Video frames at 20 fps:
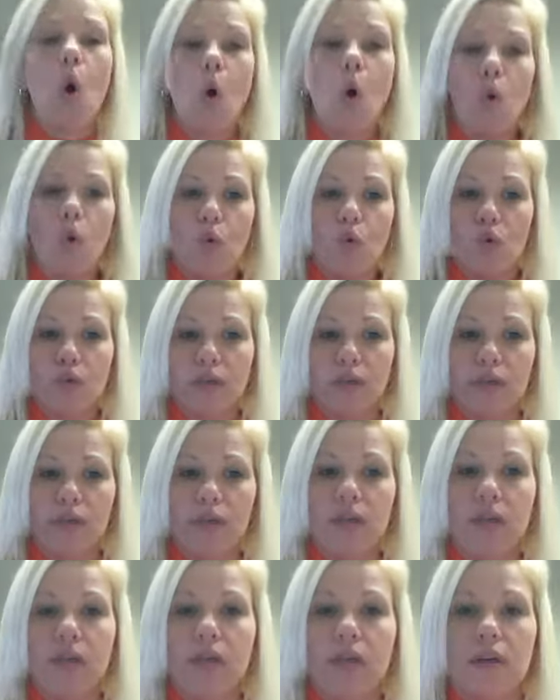Old
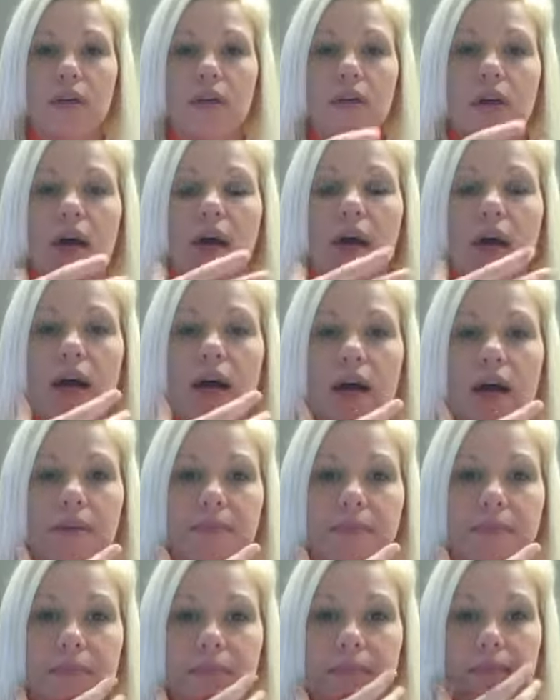
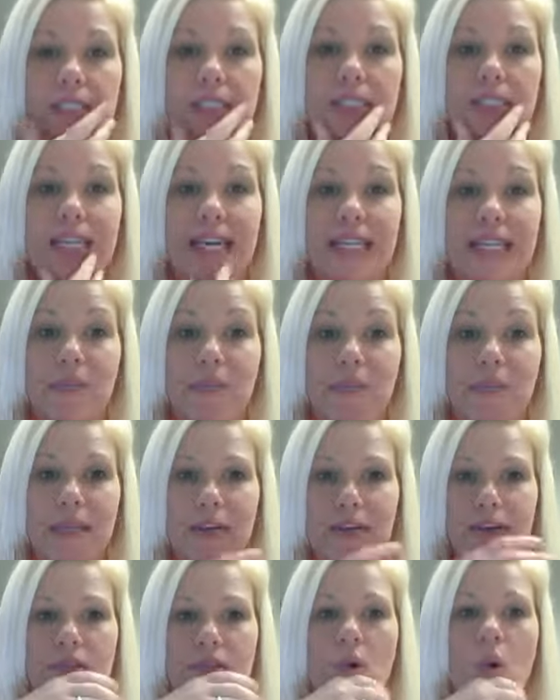is like the
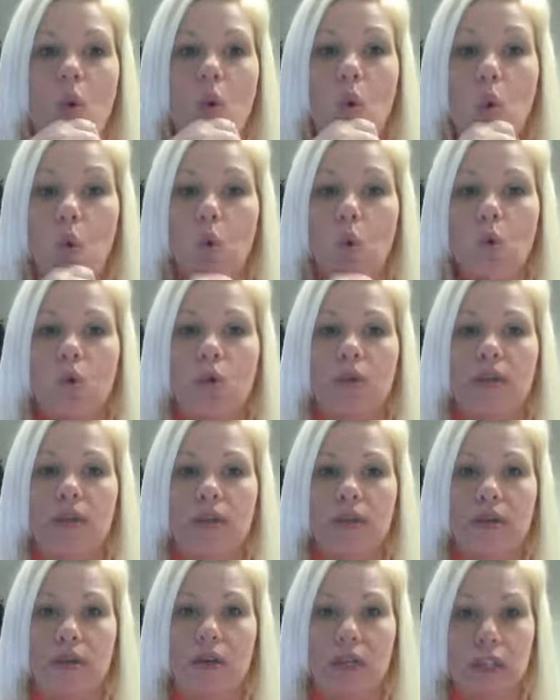beard. Old.
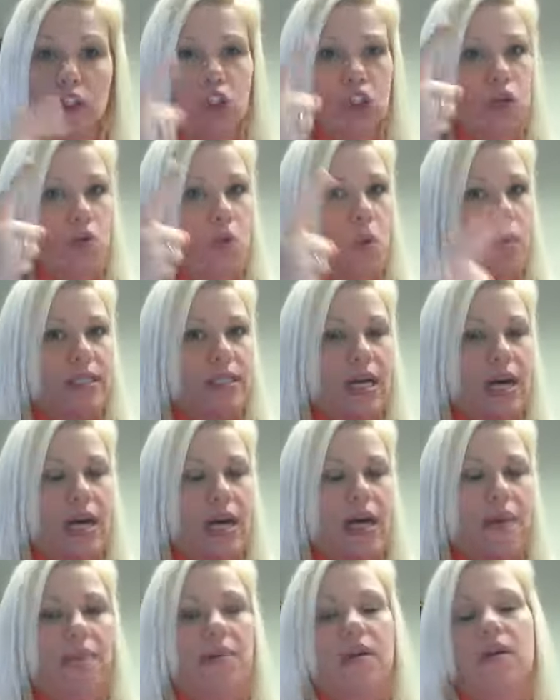Just one
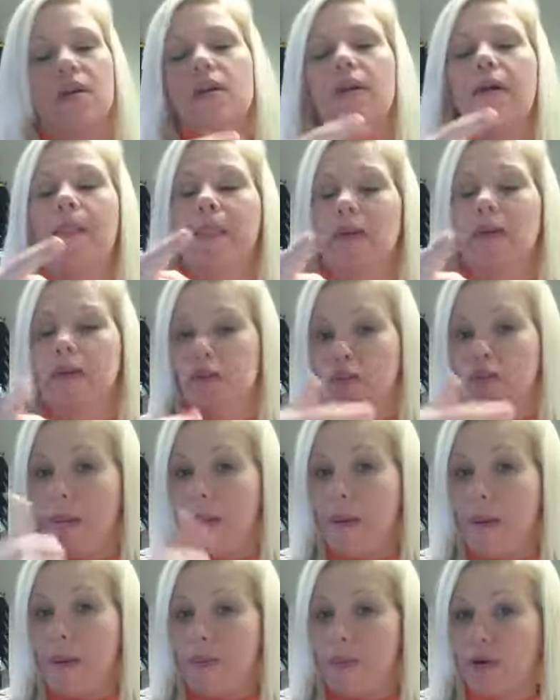time. So
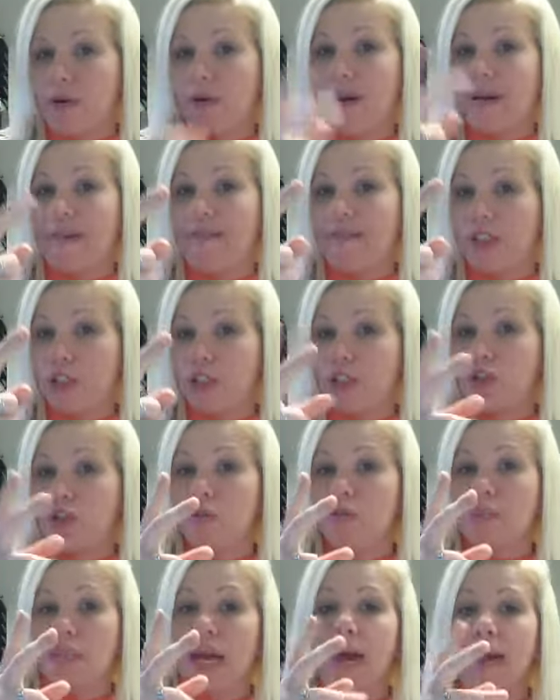remember, if it's
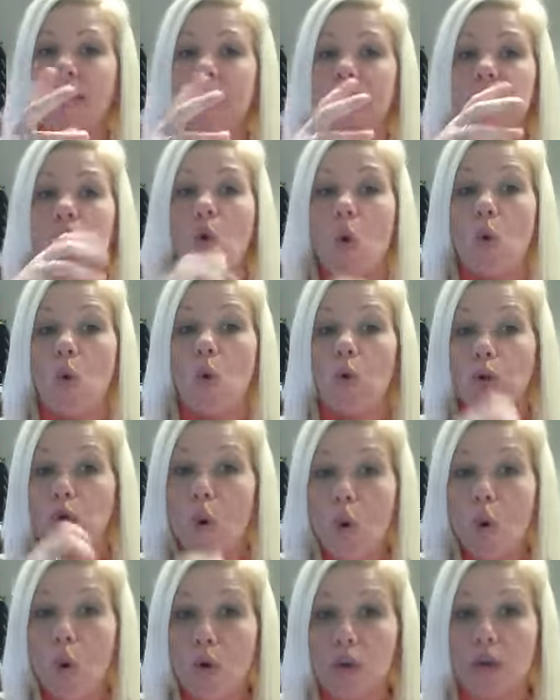2 times, old,
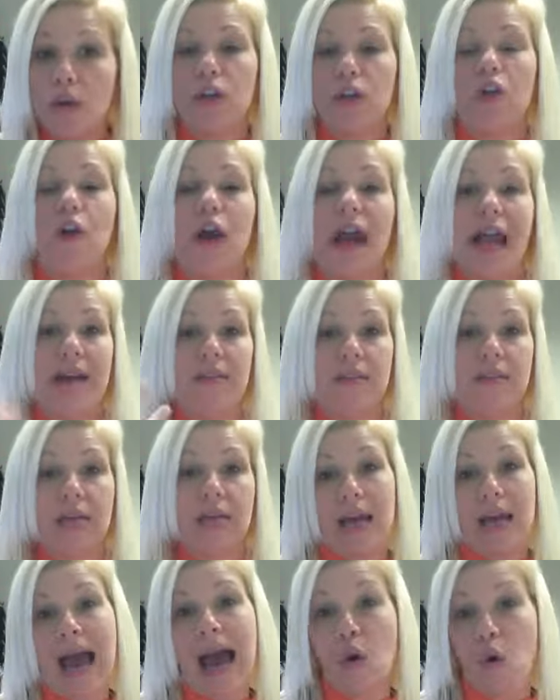old, you're
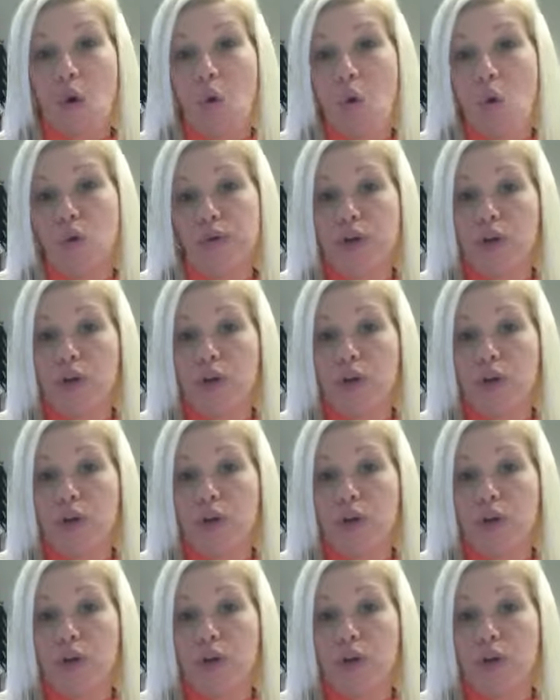asking how old